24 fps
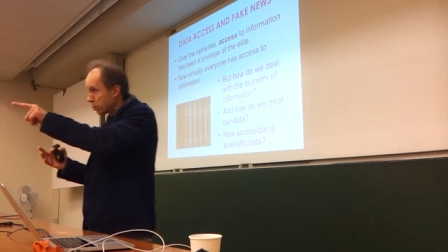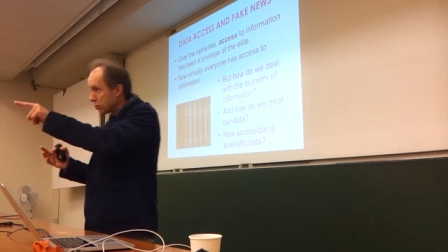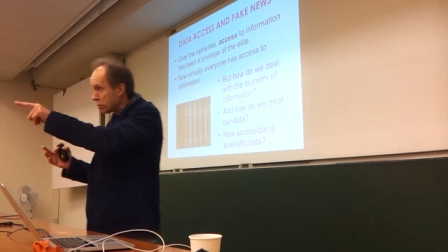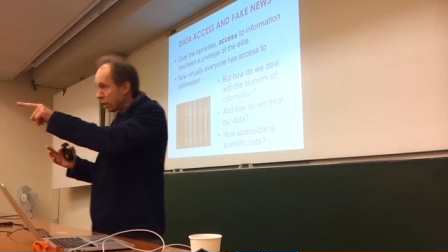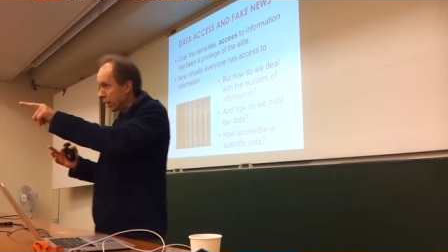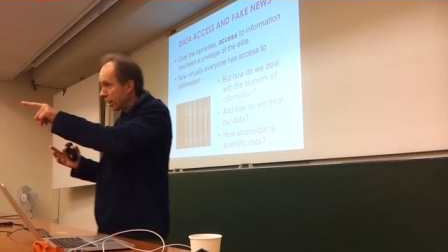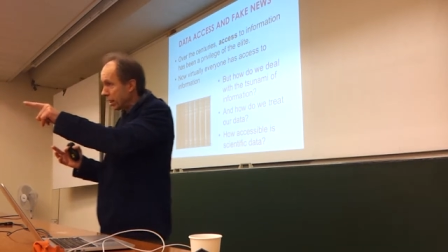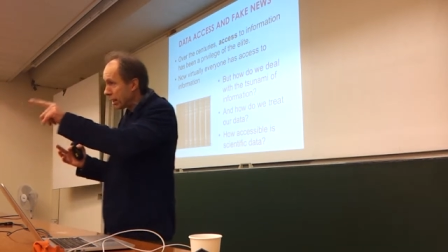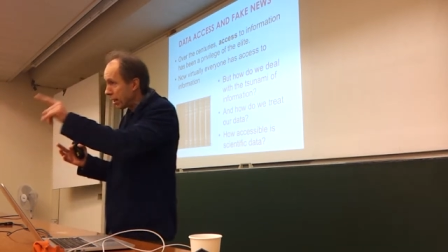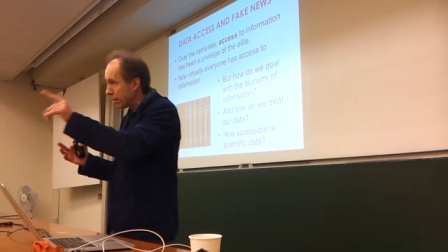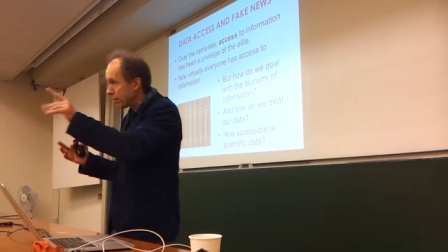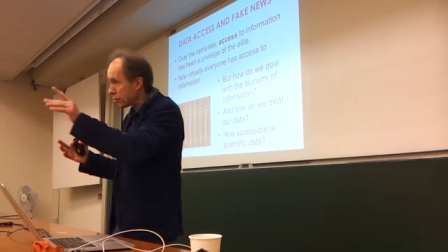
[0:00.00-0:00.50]
would
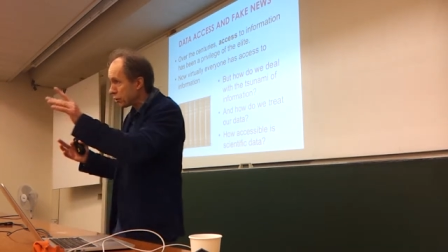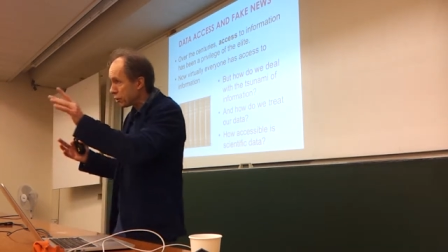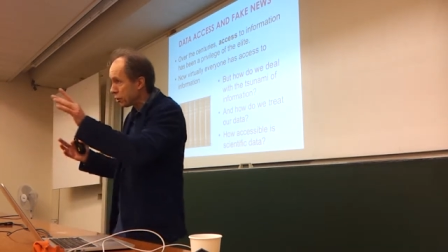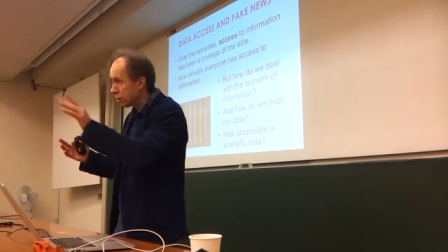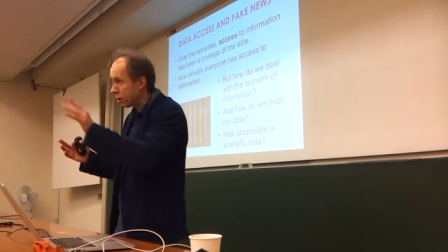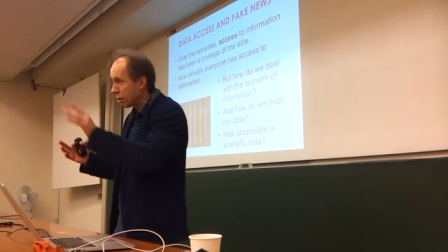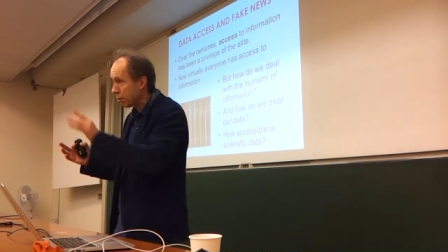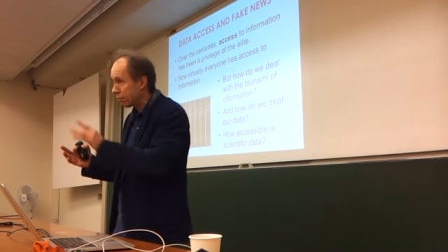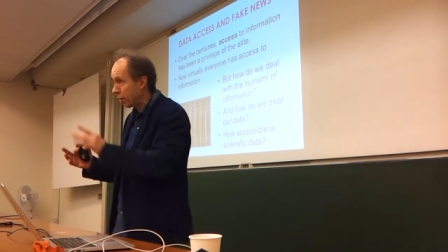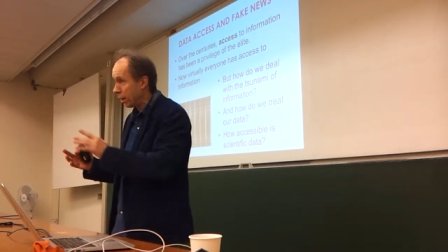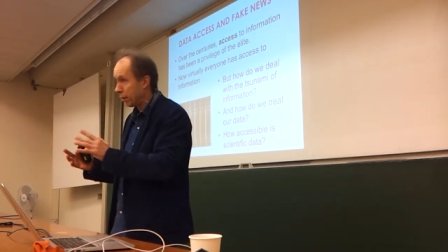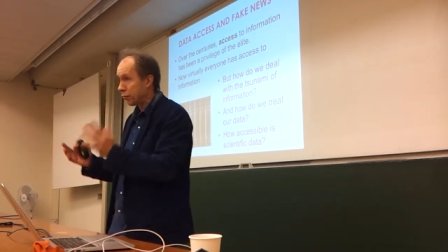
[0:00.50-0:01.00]
say, that was
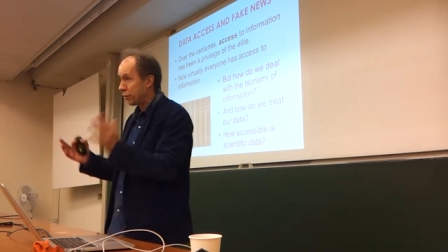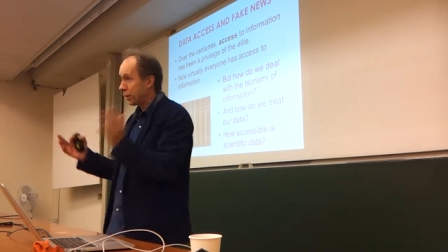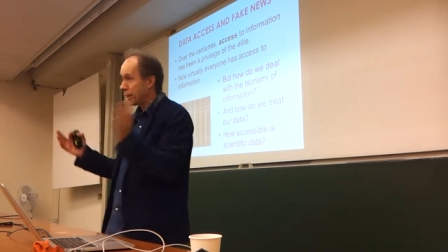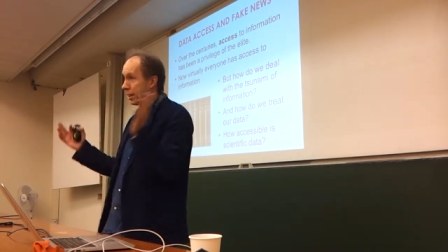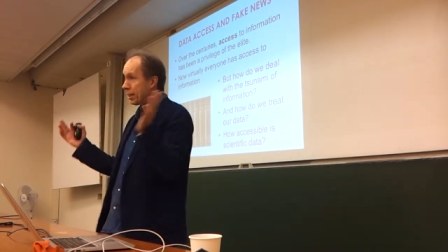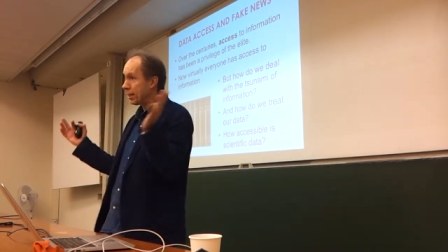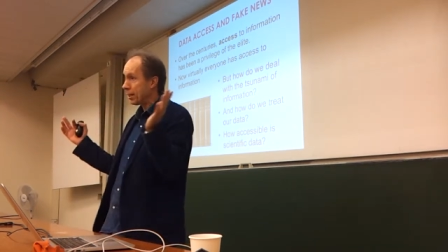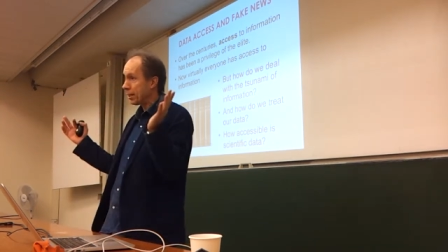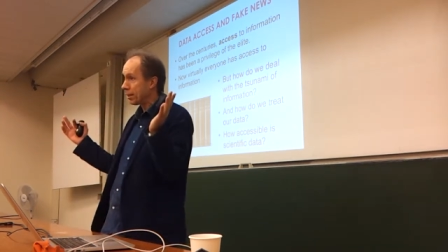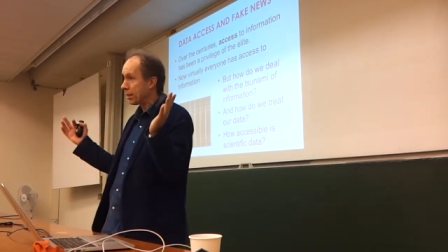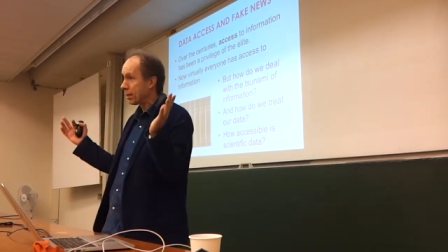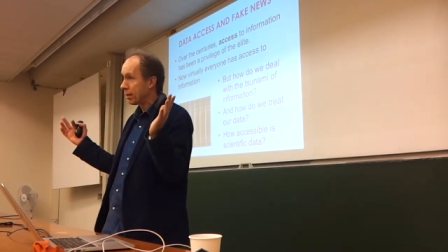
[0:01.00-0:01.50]
enough, I've
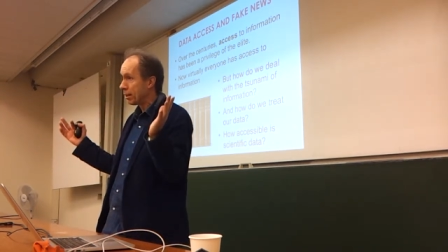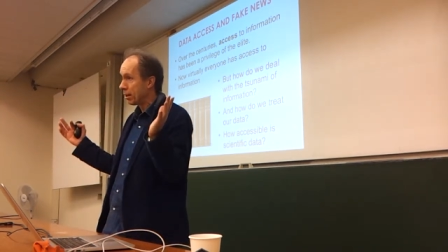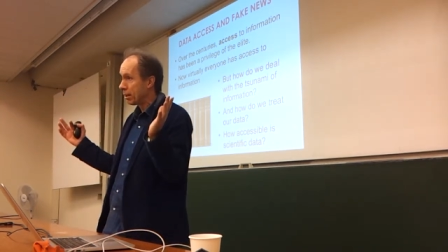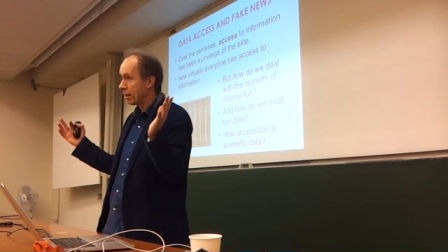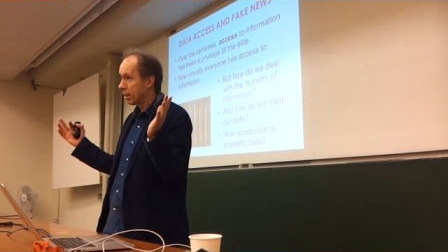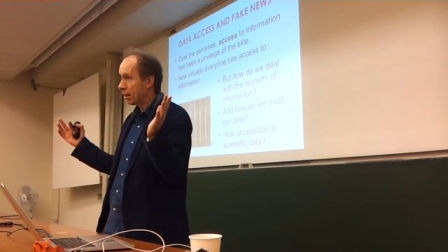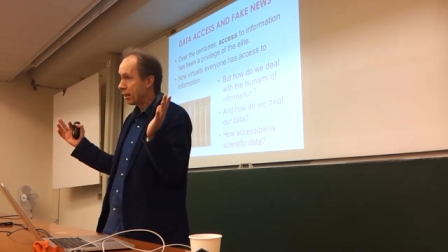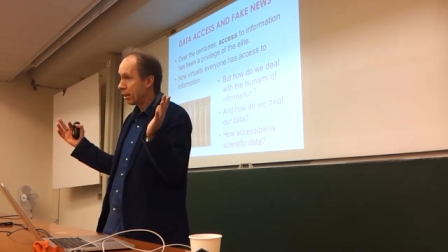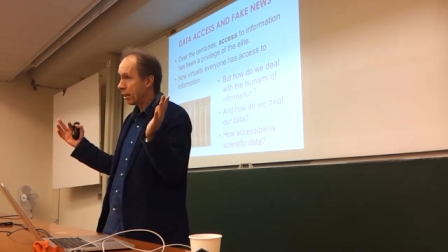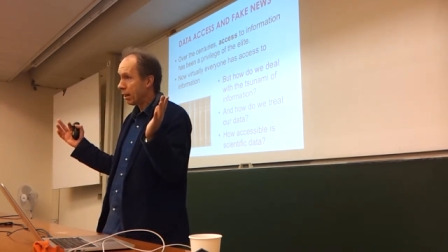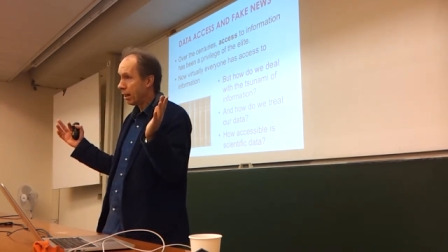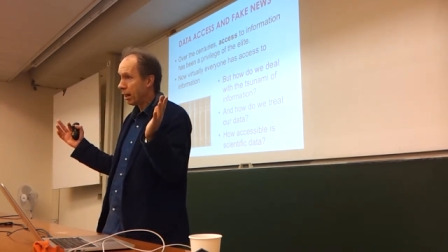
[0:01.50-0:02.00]
read it.
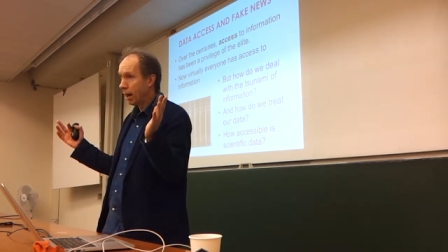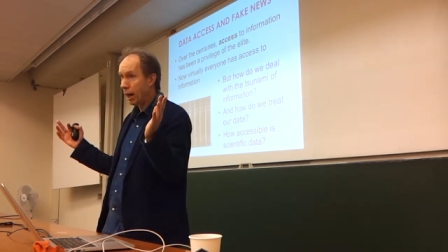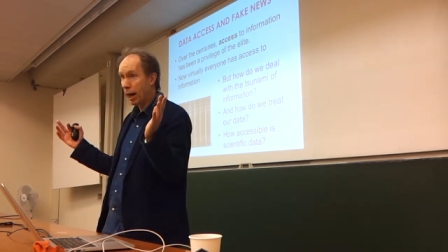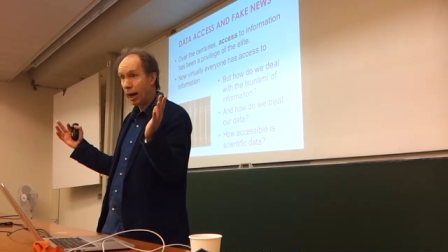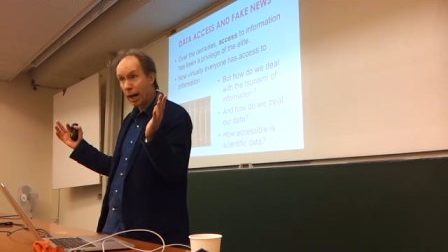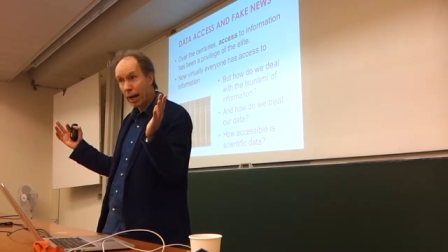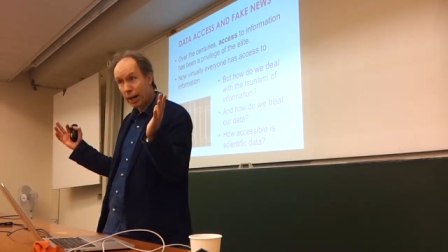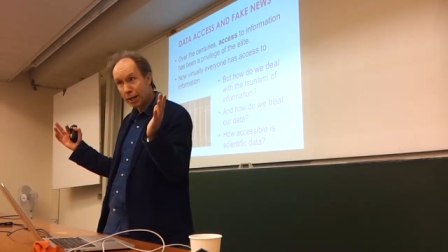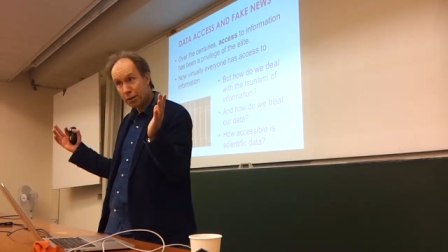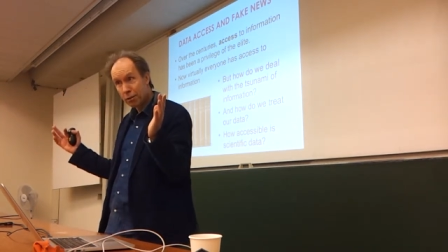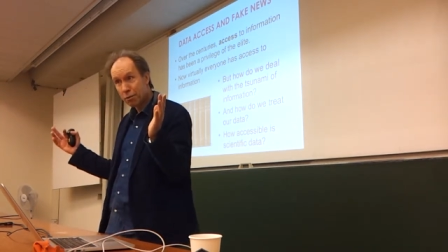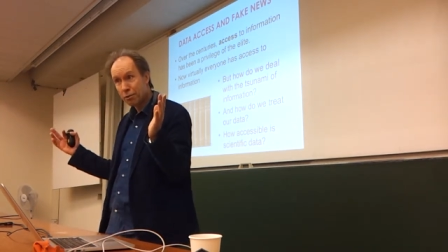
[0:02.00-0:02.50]

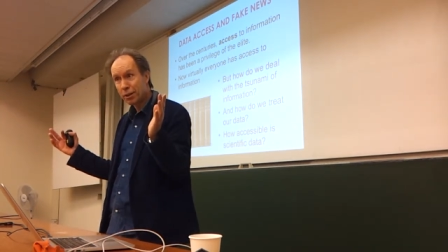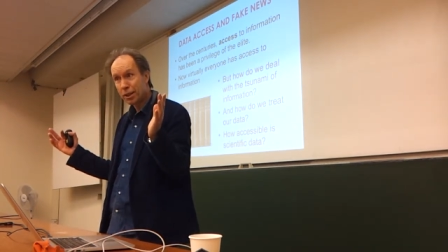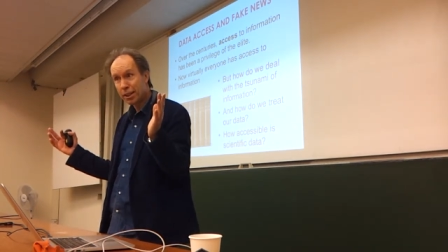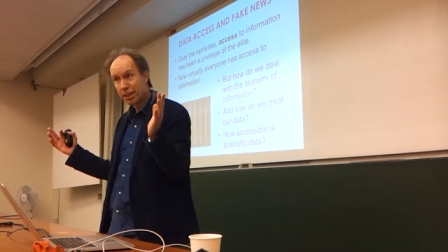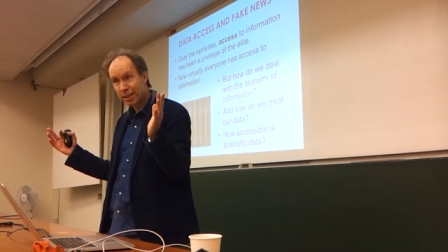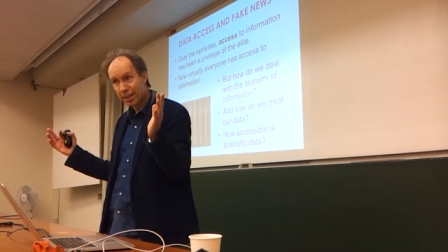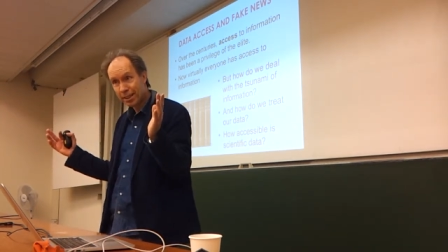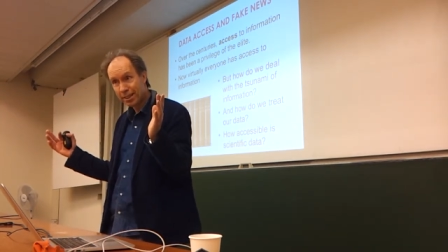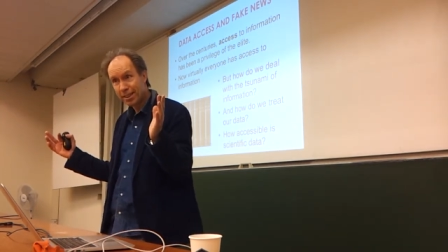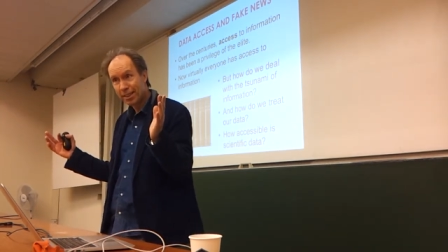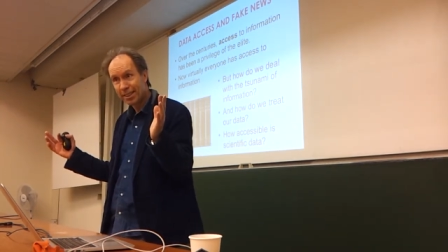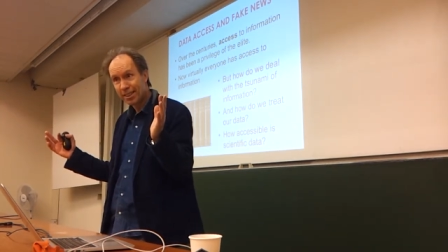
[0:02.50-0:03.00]
Ah, you've
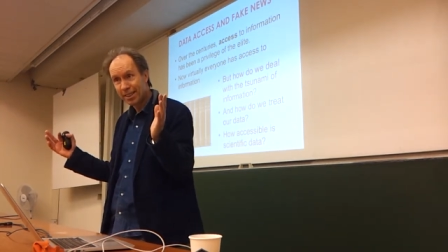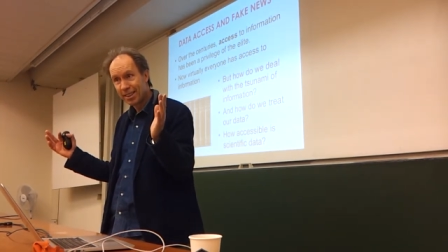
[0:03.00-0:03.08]
read it